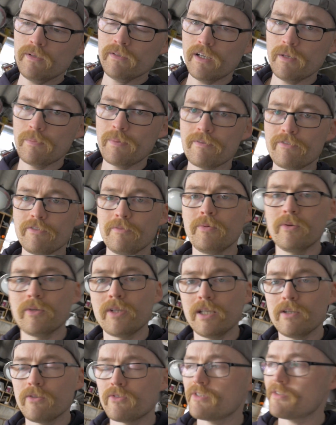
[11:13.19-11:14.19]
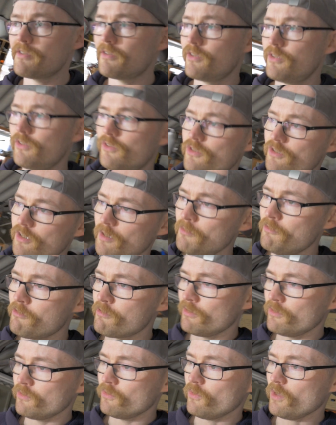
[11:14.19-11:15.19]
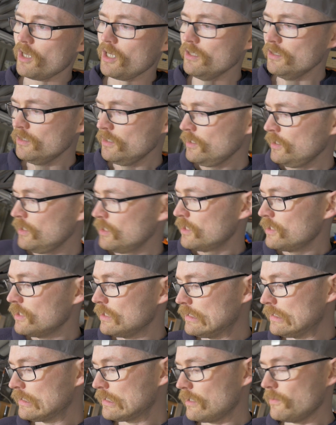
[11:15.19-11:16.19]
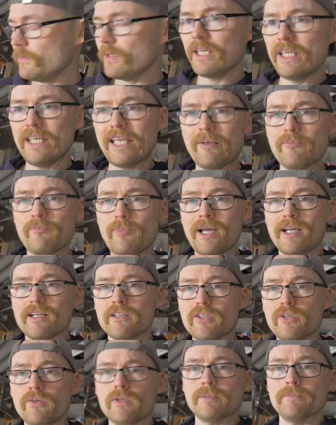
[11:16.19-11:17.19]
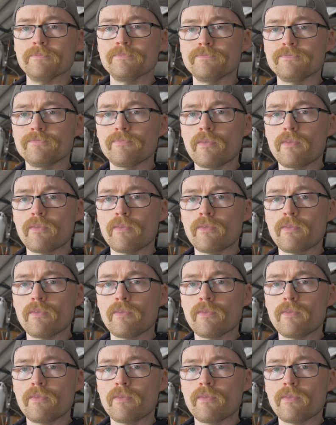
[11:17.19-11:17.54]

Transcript: Hope everybody else has a good summer and all that and uh, we can get back to it.